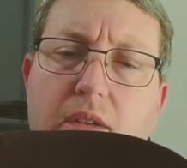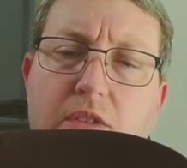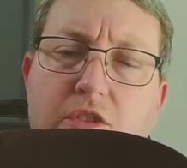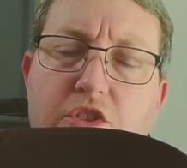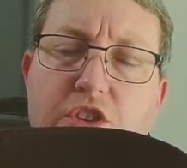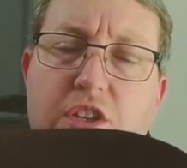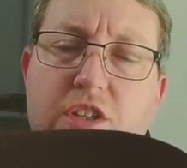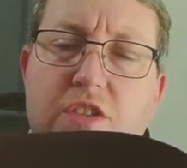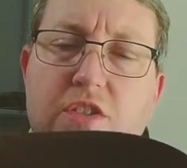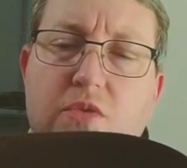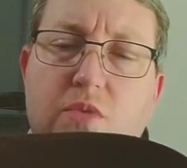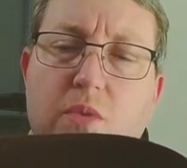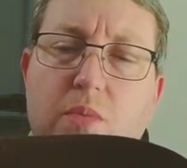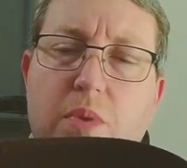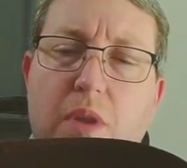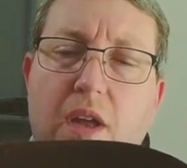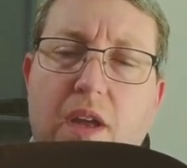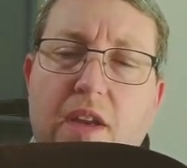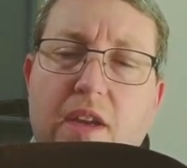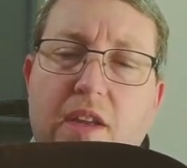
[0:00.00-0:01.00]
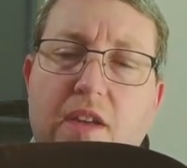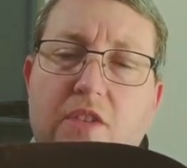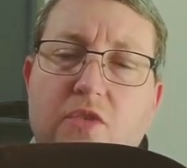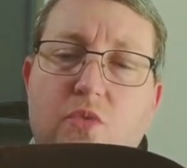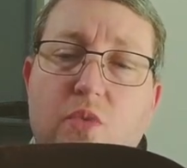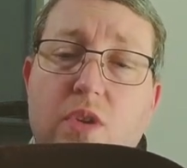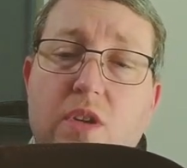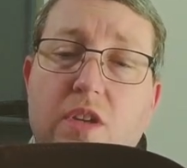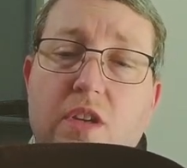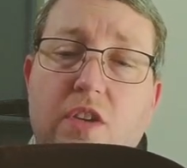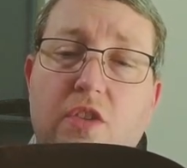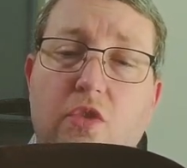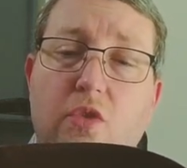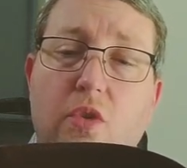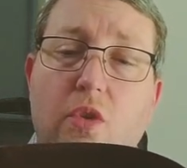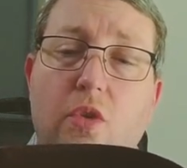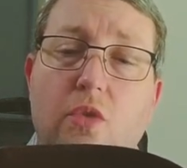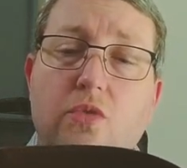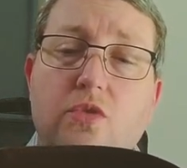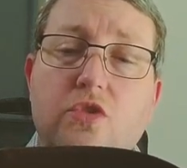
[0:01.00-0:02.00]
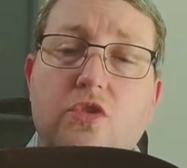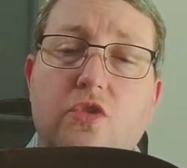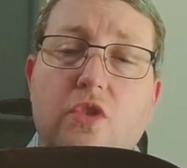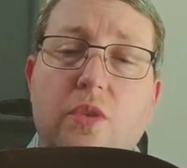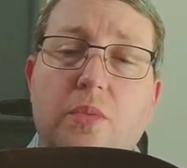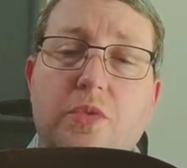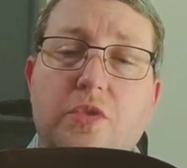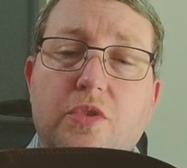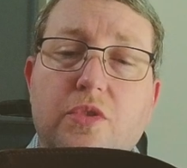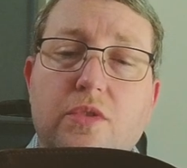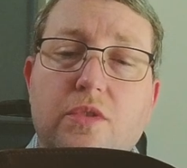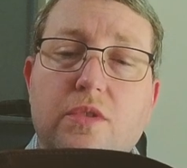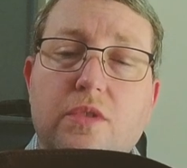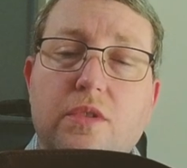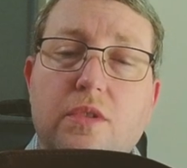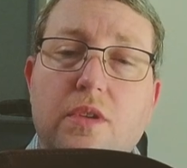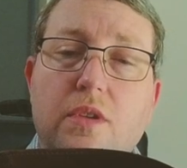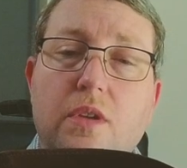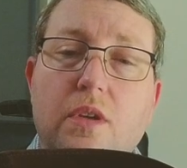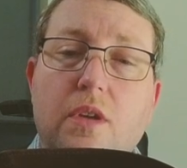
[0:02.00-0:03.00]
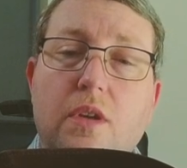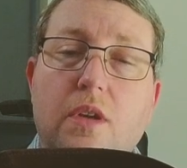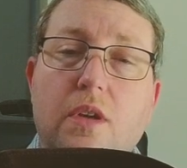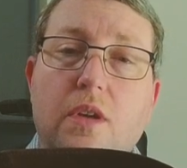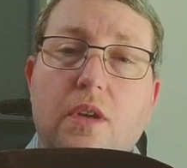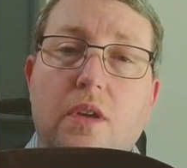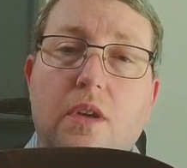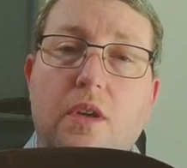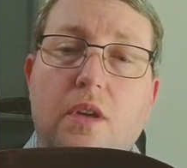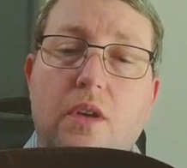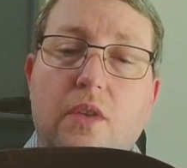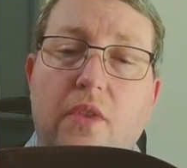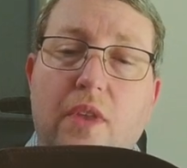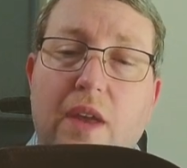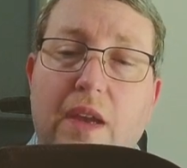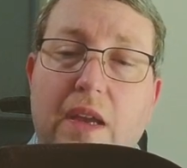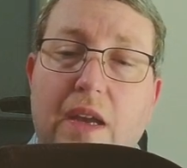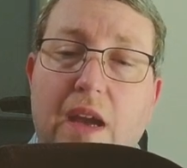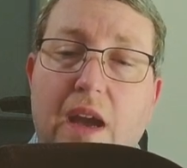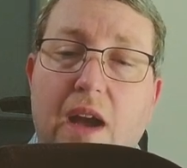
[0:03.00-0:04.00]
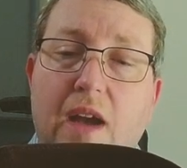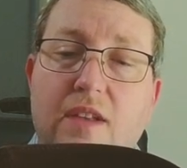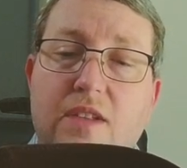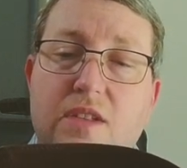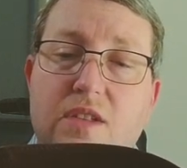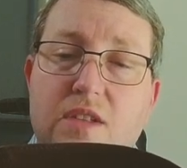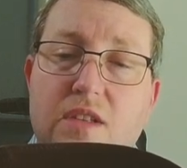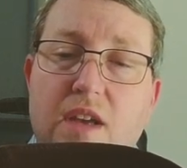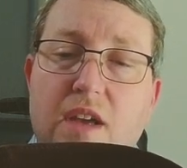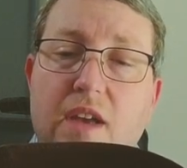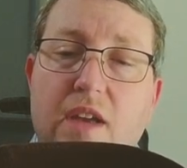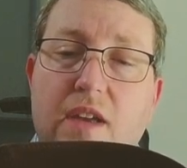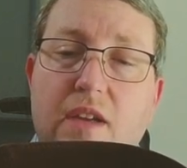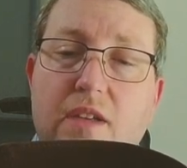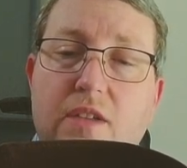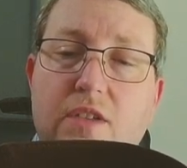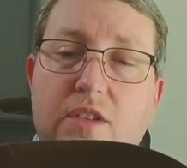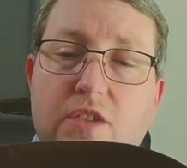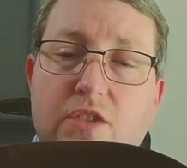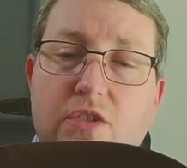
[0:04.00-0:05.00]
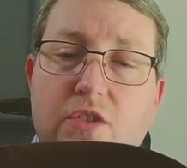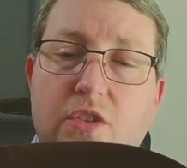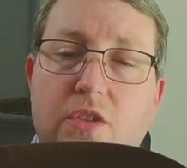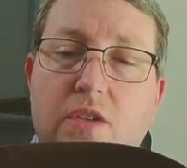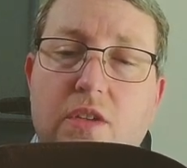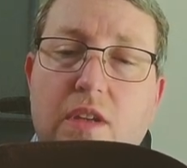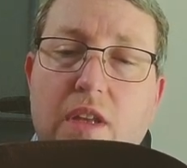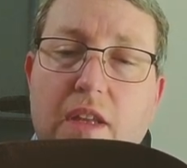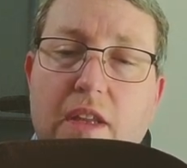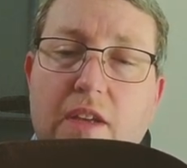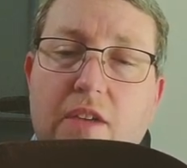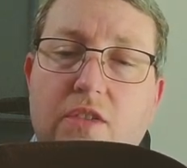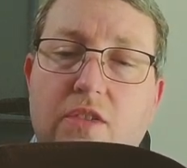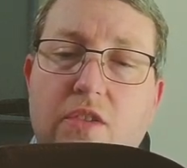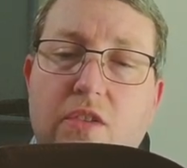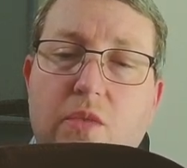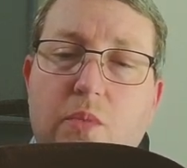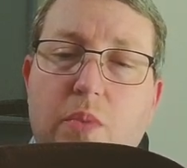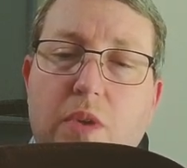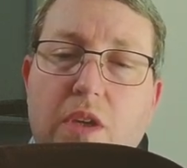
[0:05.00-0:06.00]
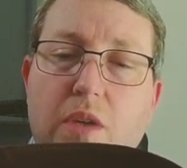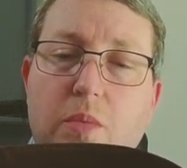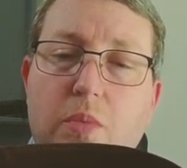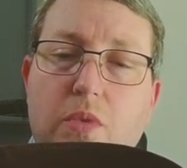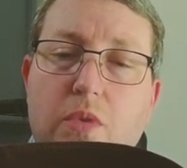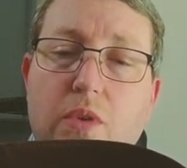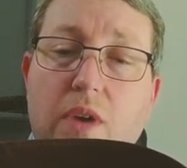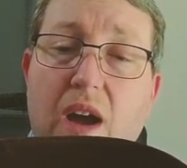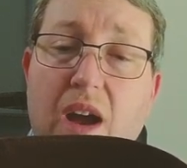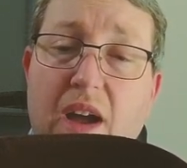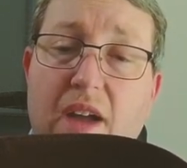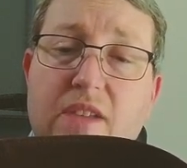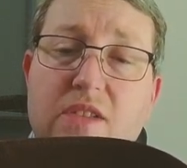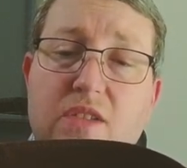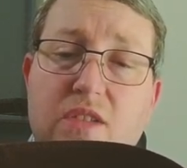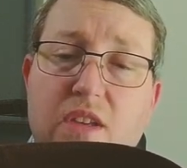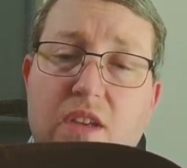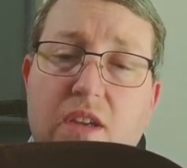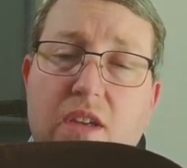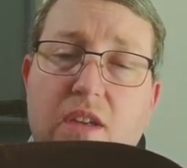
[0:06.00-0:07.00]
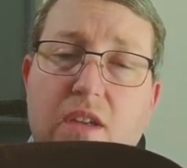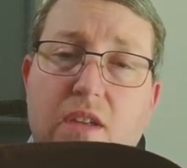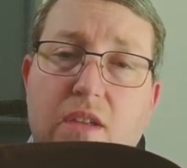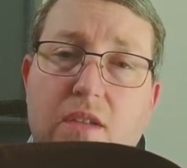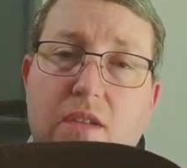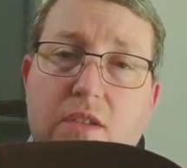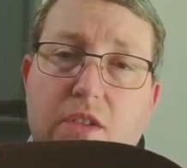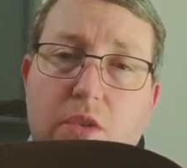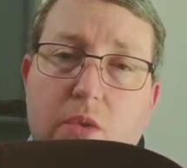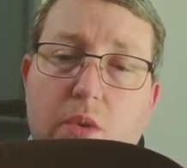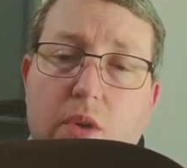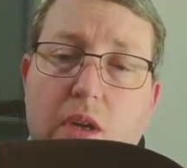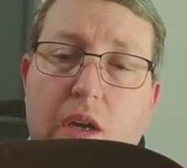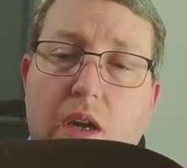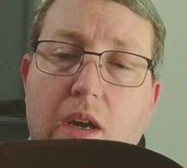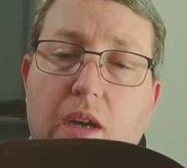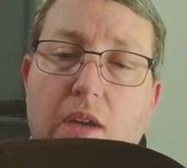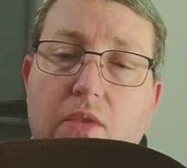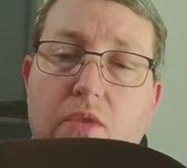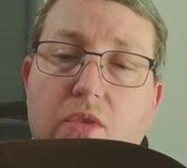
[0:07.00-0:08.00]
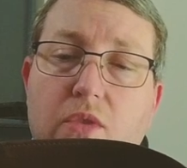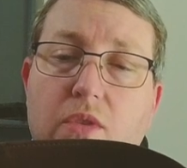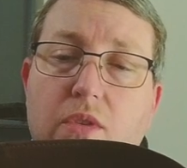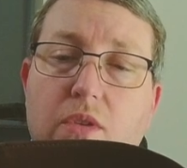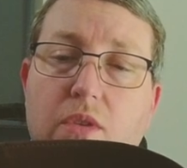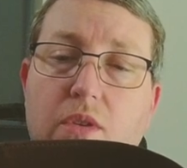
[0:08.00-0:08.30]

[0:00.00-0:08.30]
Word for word: Jesus replied, it is written in your own scriptures that God said to certain leaders of the people, I say, you are gods.